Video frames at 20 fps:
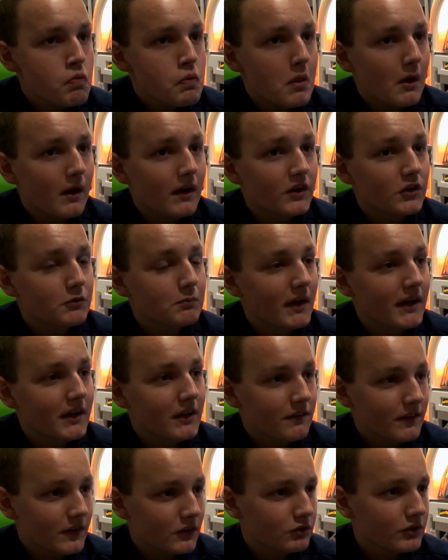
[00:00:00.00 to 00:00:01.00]

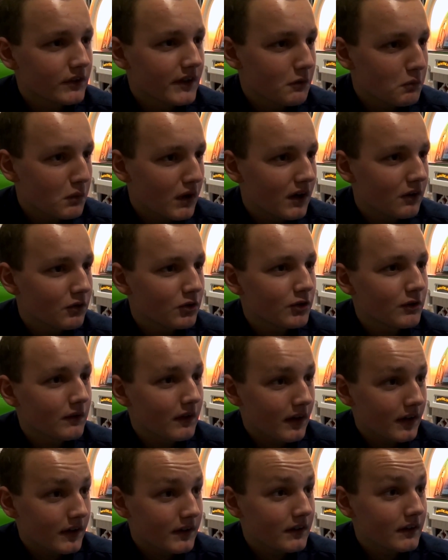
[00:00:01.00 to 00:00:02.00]
explaining things really well so
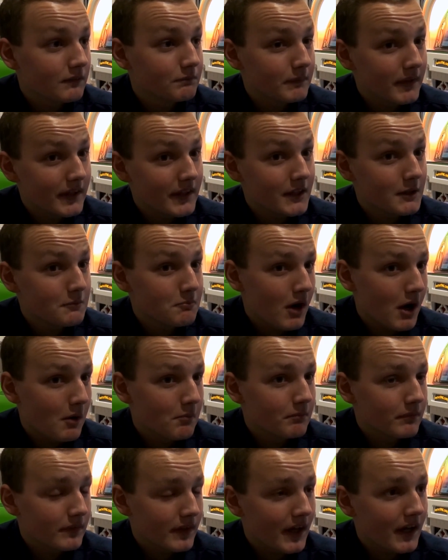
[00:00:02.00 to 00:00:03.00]
that me,
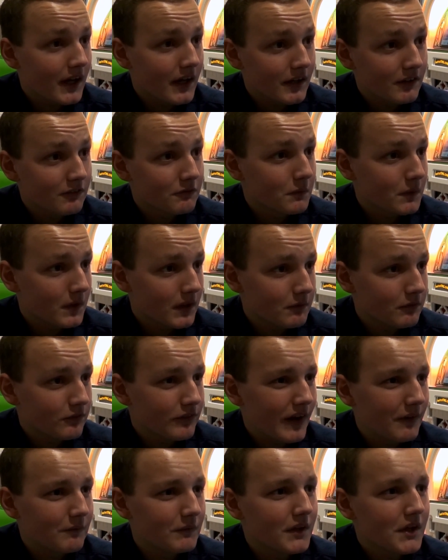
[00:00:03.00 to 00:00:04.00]
mum, dad, everybody and
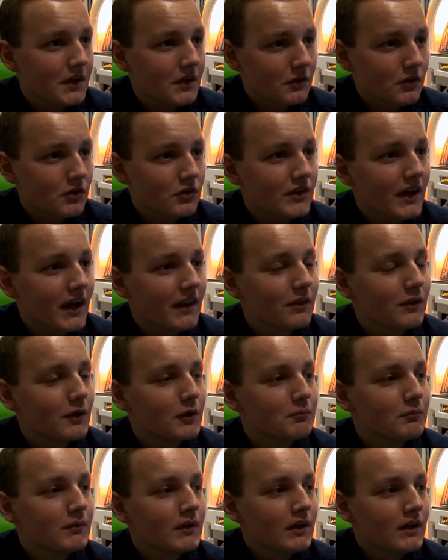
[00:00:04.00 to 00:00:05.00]
family could understand
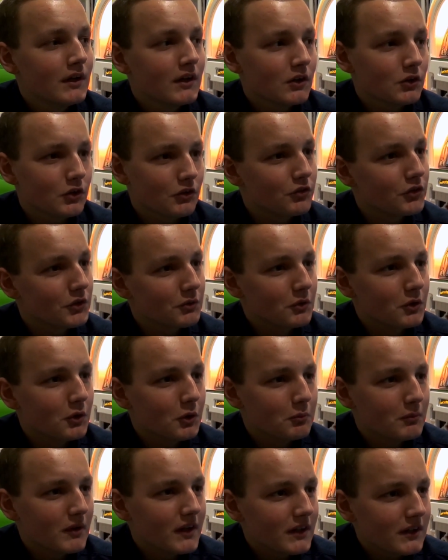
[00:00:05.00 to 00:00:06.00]
them, because obviously we're not
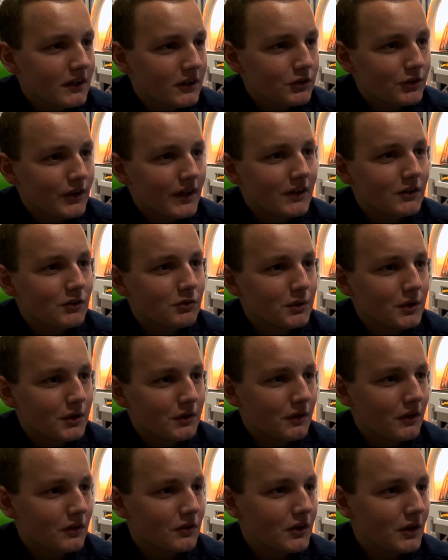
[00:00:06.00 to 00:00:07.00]
all medically trained, so we don't
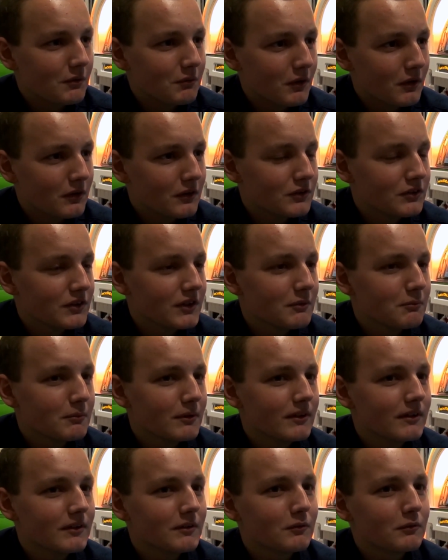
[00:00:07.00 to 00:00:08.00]
know the terminology,
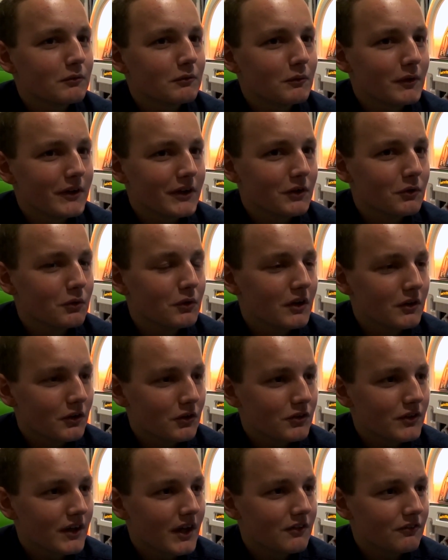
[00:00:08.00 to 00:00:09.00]
but we could all
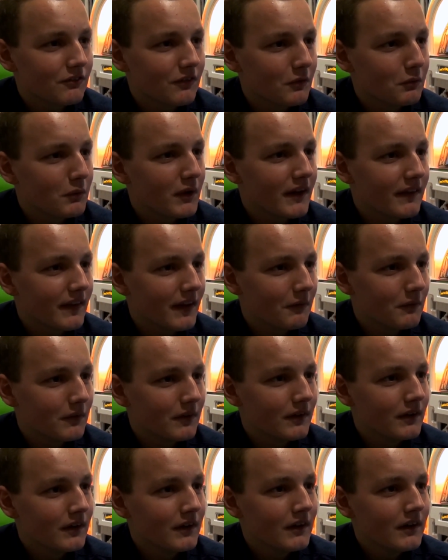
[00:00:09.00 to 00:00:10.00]
understand from the way they
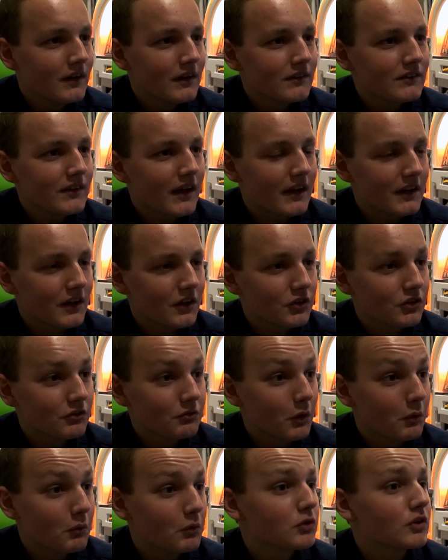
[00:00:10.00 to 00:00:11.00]
were telling us of
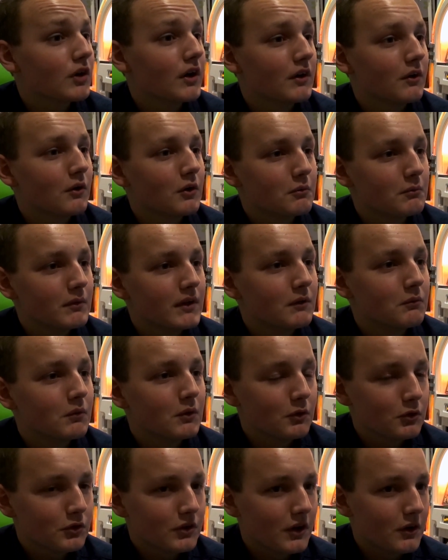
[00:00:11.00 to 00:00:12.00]
what was going on in me and what
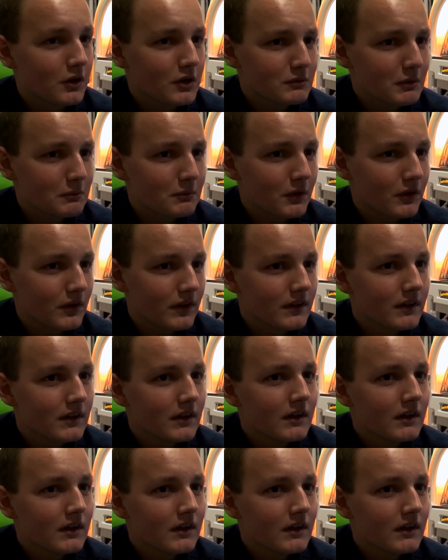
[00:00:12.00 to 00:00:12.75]
was going on in my body.